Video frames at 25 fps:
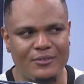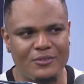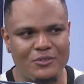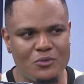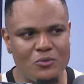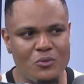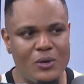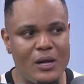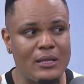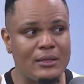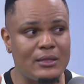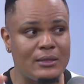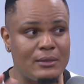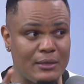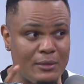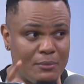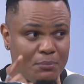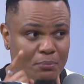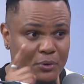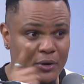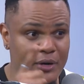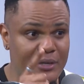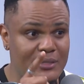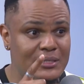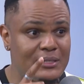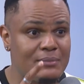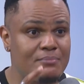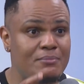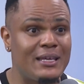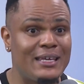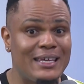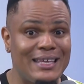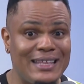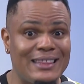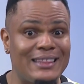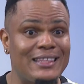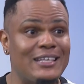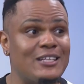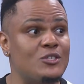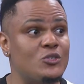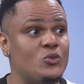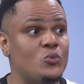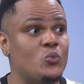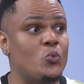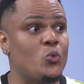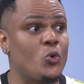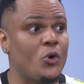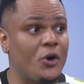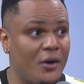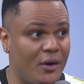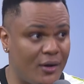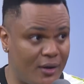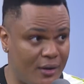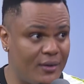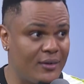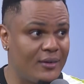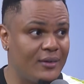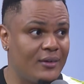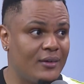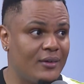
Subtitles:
You are the person making things work.